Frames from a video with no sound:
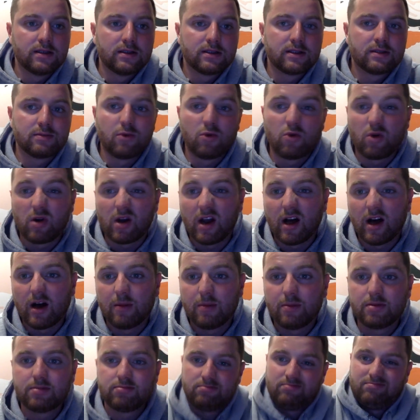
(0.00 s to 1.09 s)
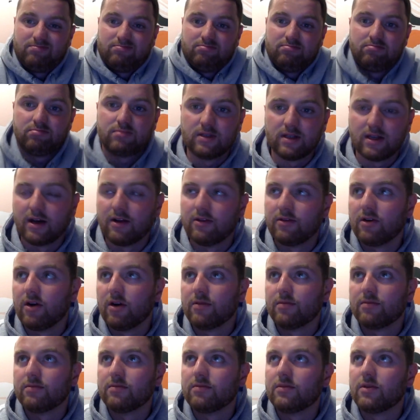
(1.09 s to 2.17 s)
small club, you know, not,